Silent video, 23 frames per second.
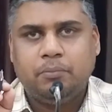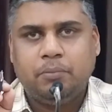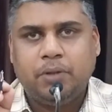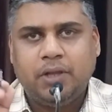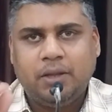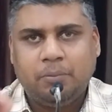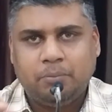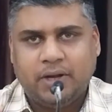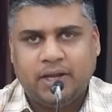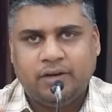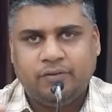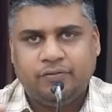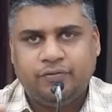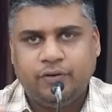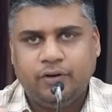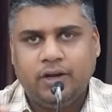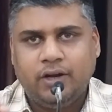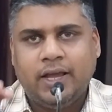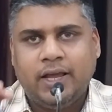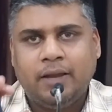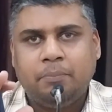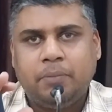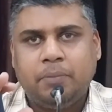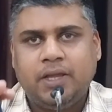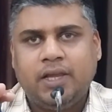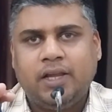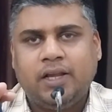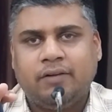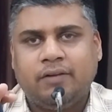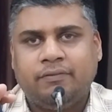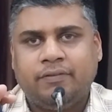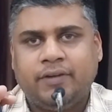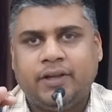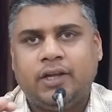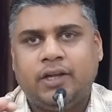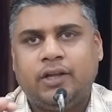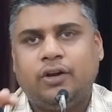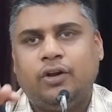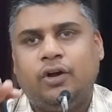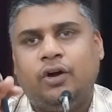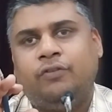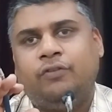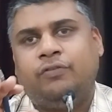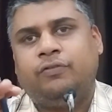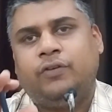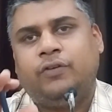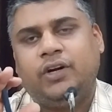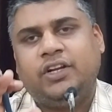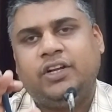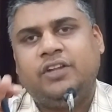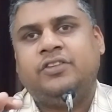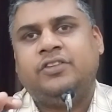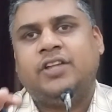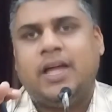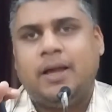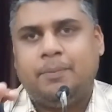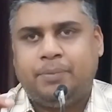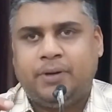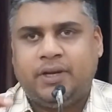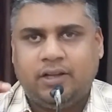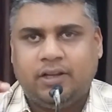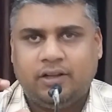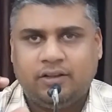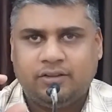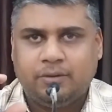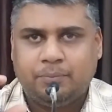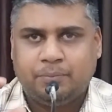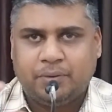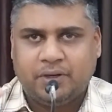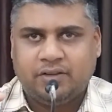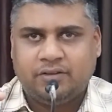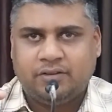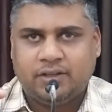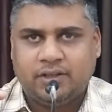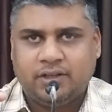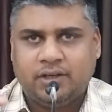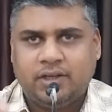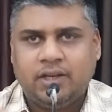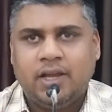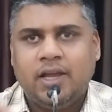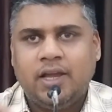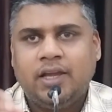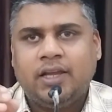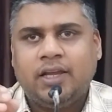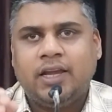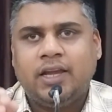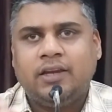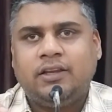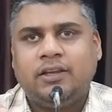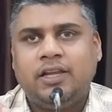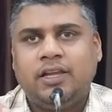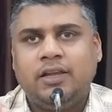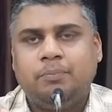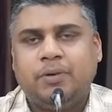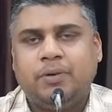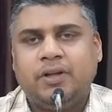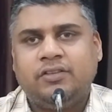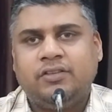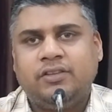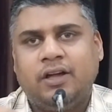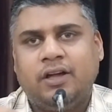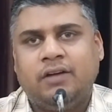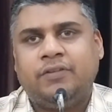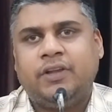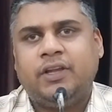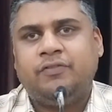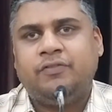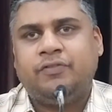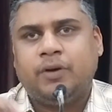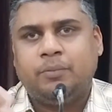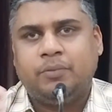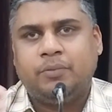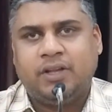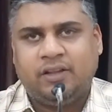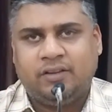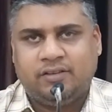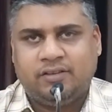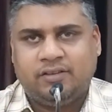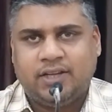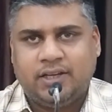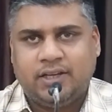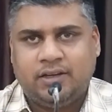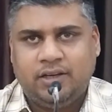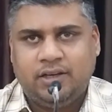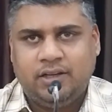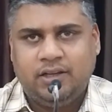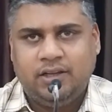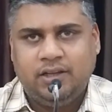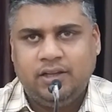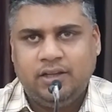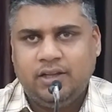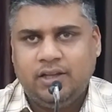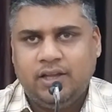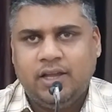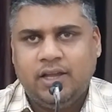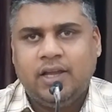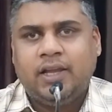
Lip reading: Being mindful and being aware of what is happening in the present can keep us away from anxiety,